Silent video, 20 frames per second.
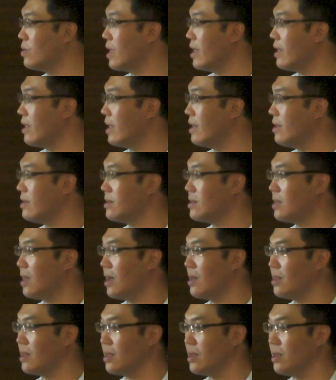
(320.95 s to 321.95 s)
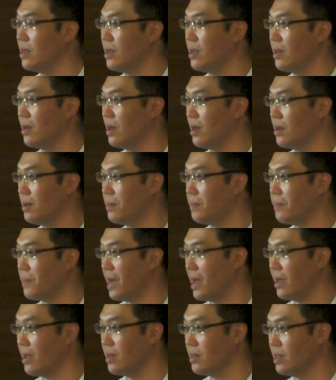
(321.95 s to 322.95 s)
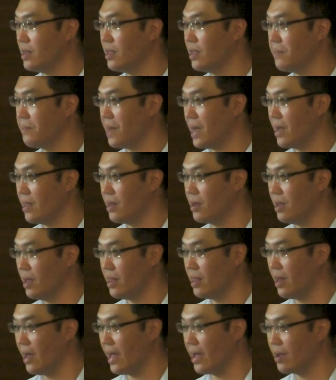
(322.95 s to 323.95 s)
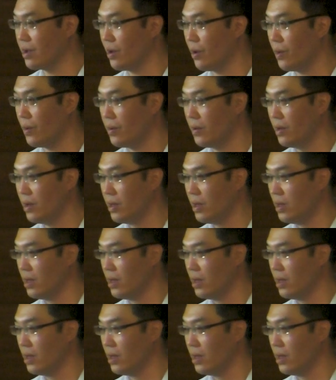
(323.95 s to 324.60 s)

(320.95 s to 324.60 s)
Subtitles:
decades study leading by the ENCO.